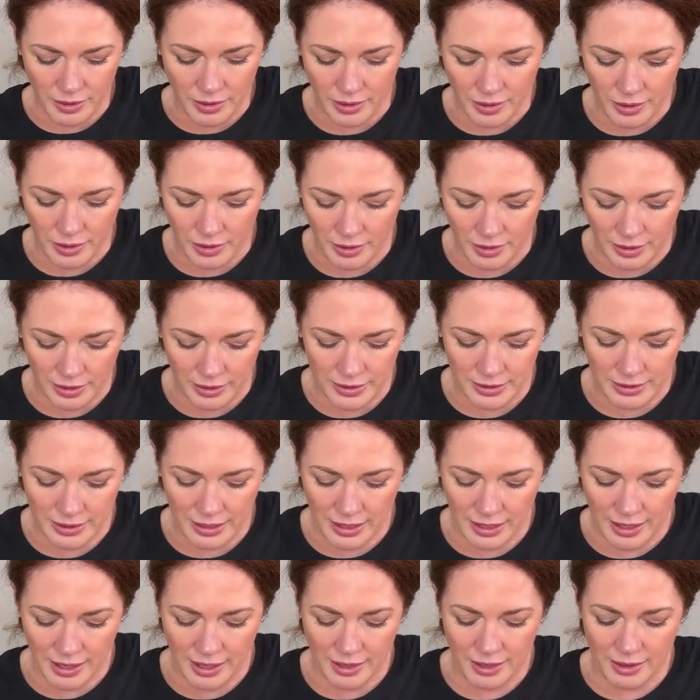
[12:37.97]
and it's
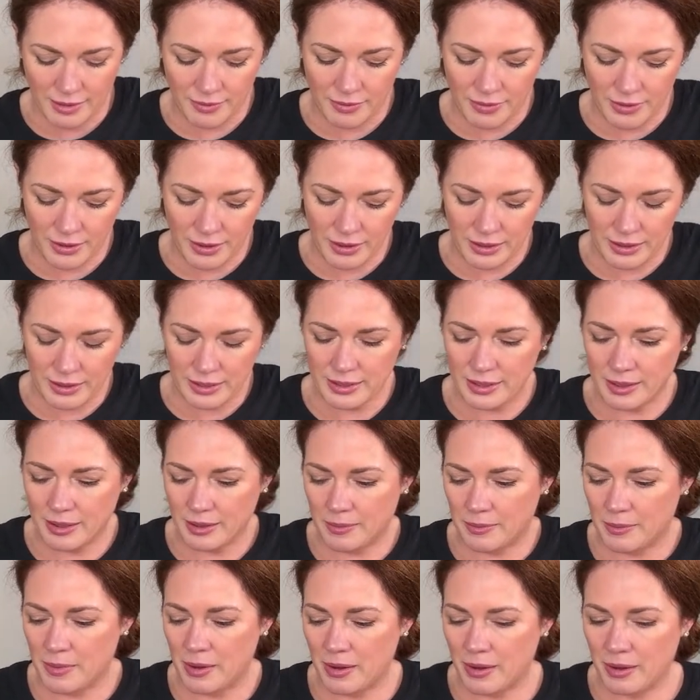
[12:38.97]
gonna have
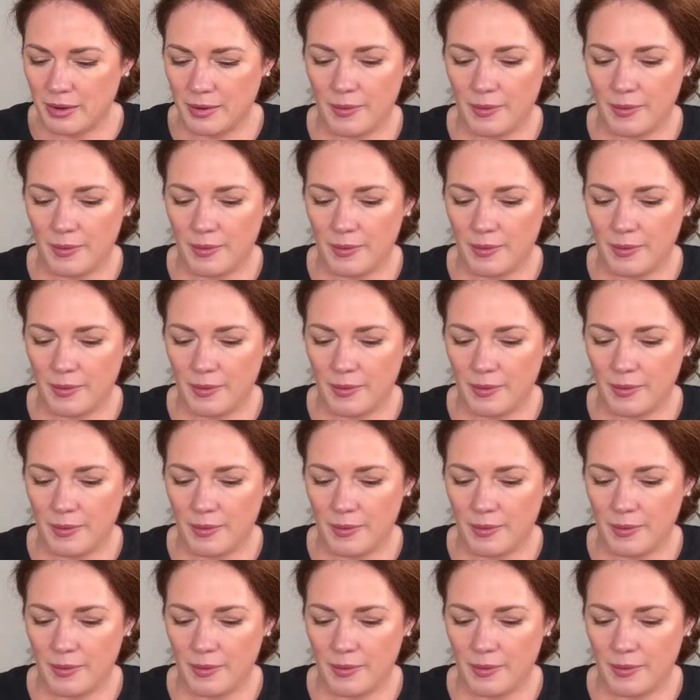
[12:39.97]
some